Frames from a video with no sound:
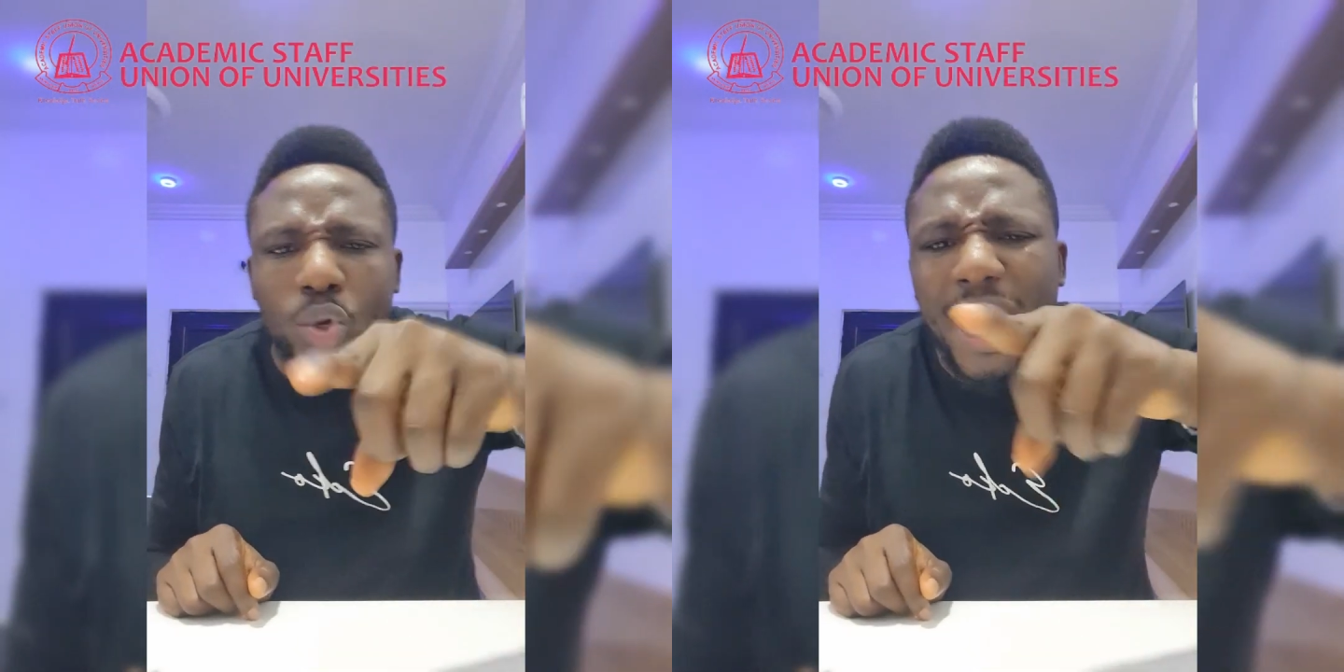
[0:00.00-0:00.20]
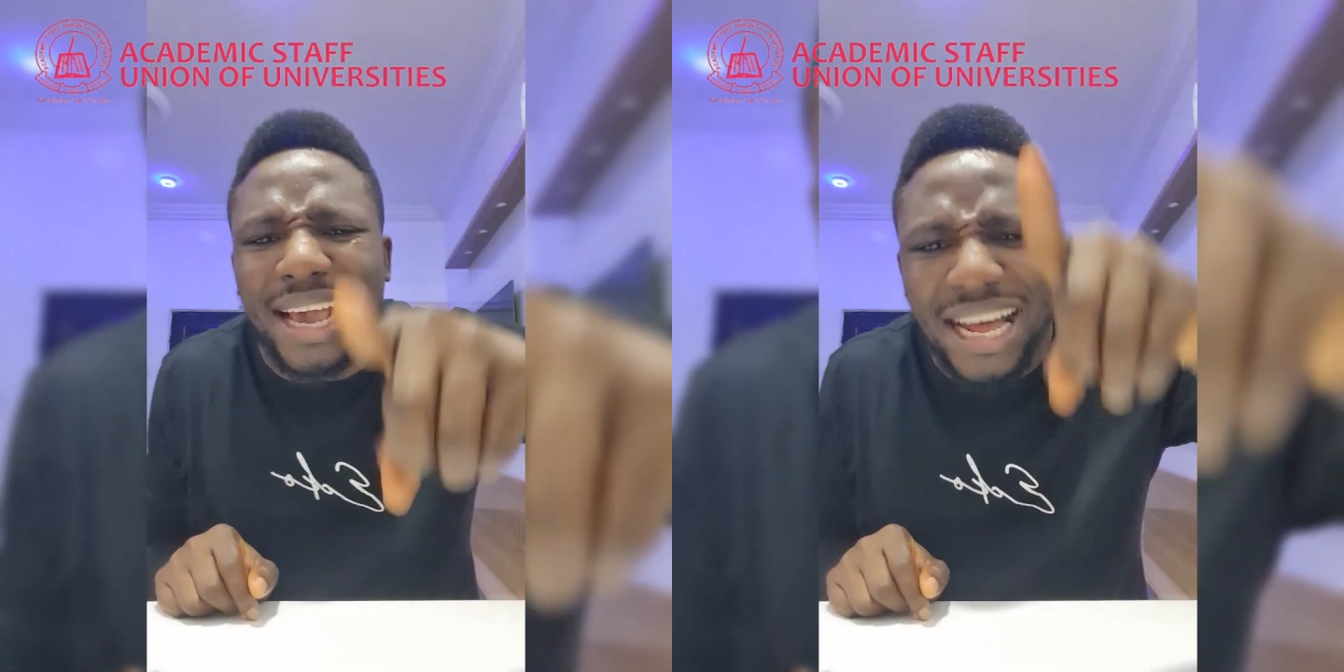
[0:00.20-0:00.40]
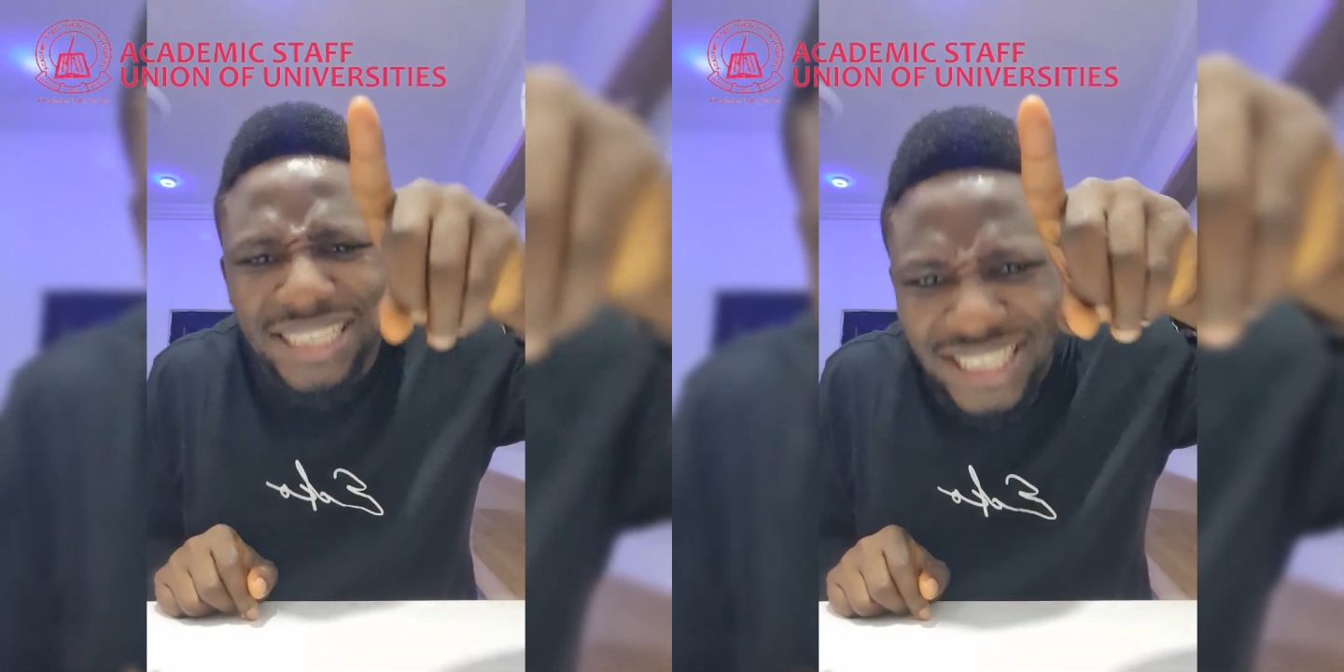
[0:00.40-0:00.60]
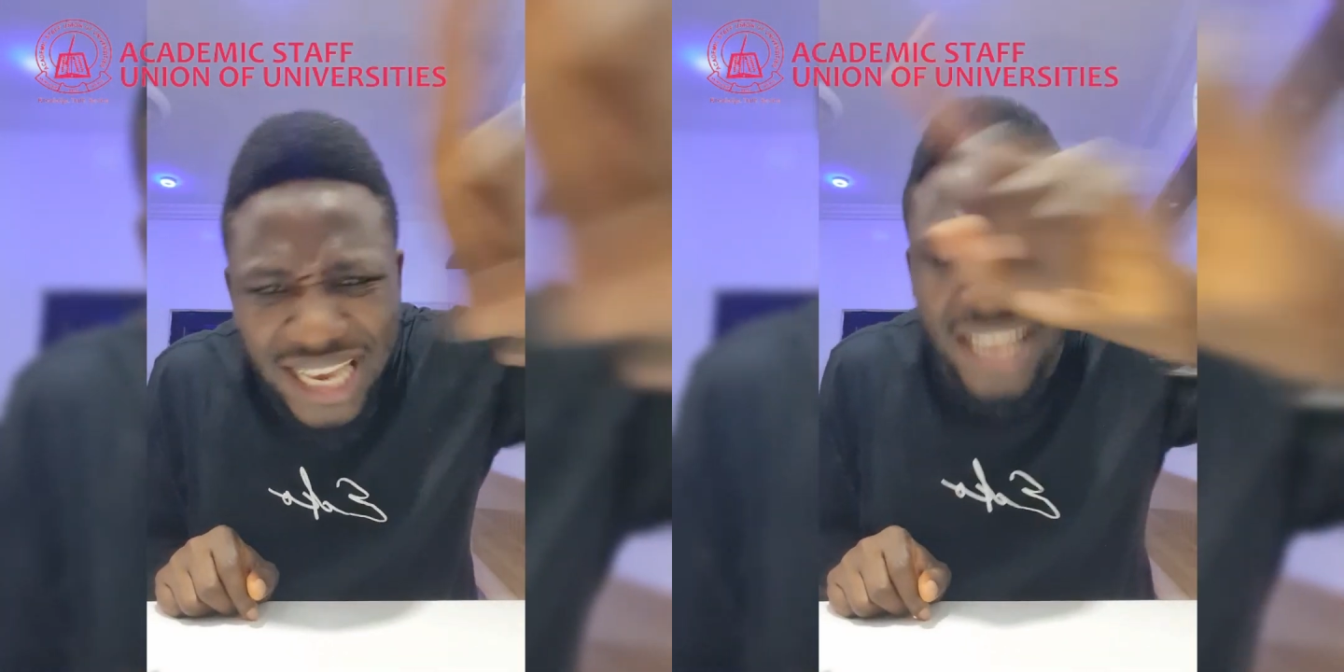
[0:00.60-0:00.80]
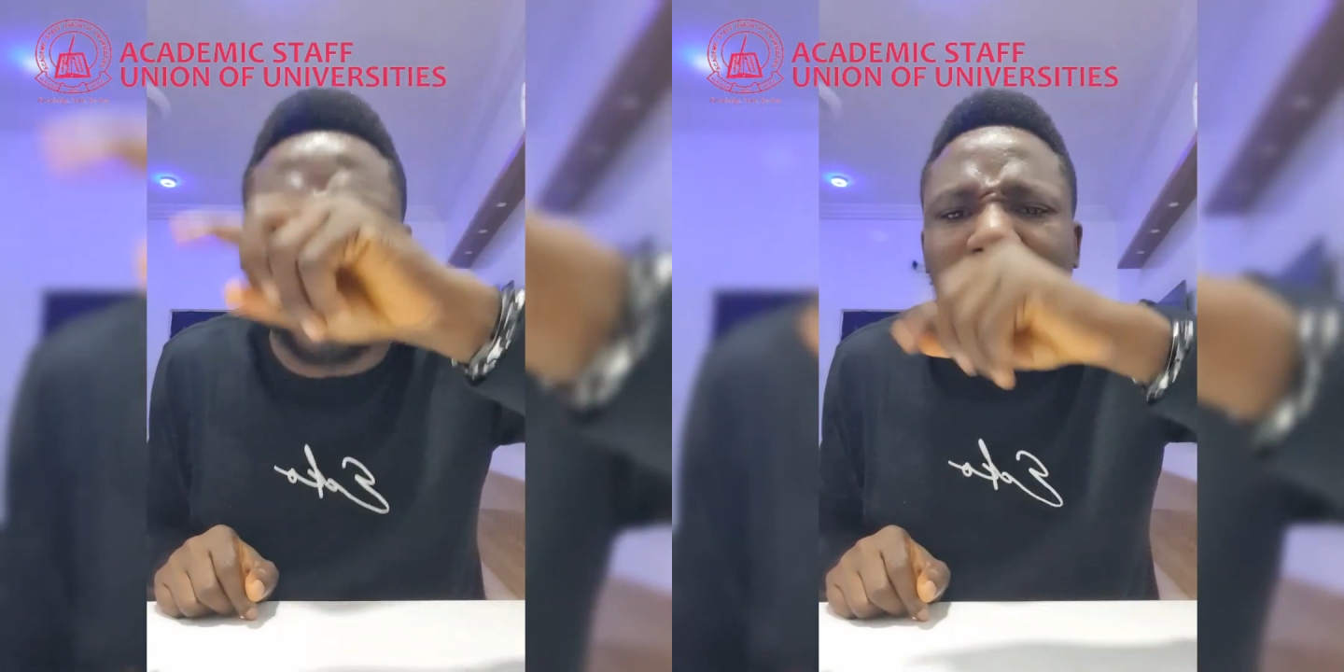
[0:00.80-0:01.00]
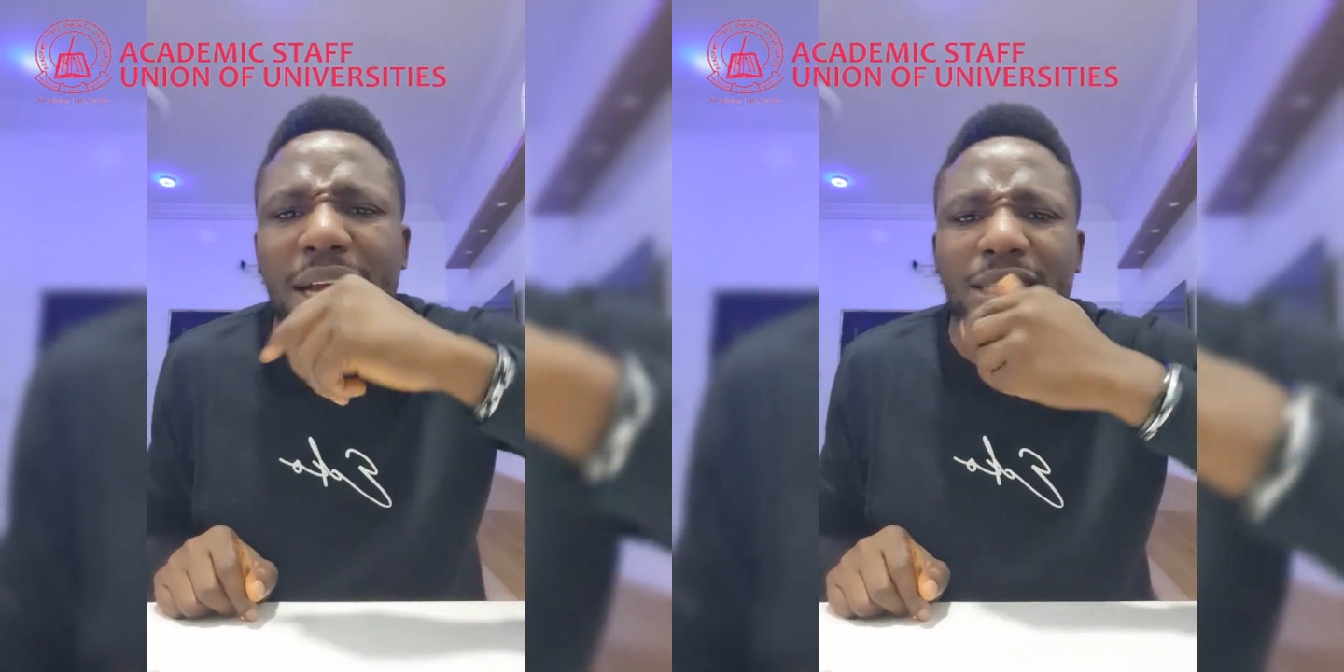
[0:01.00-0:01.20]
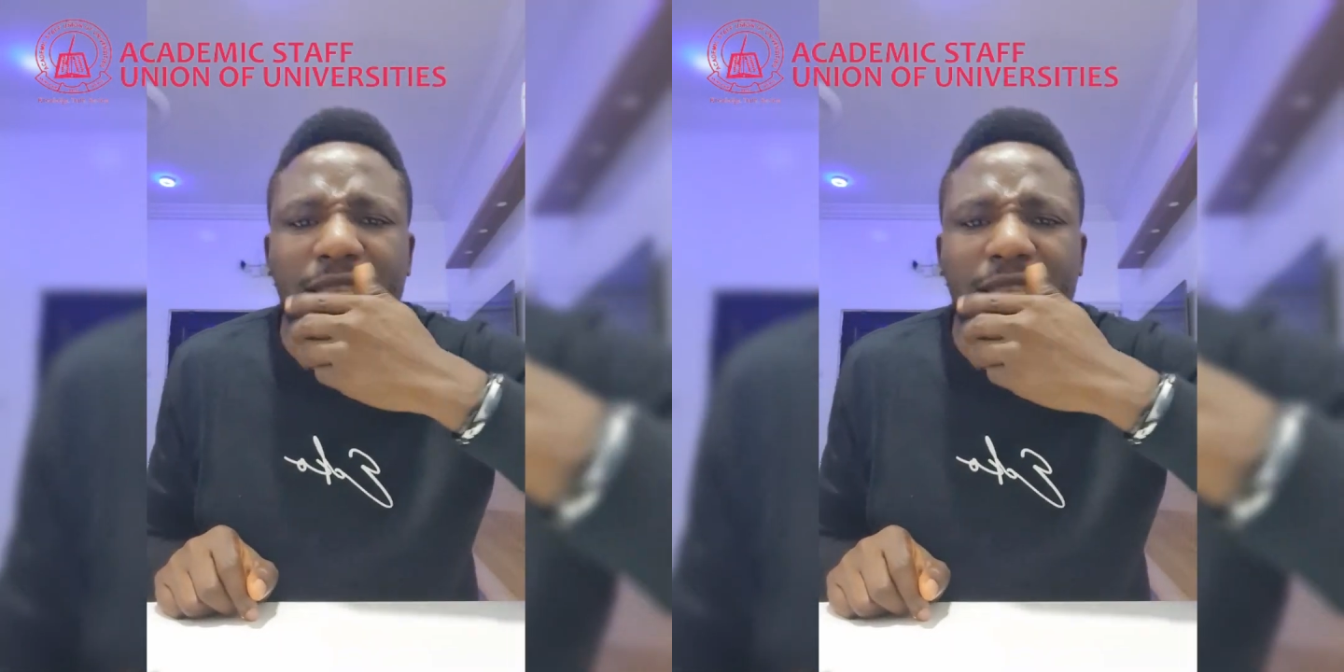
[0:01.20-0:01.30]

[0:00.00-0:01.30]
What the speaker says: so that he can take the right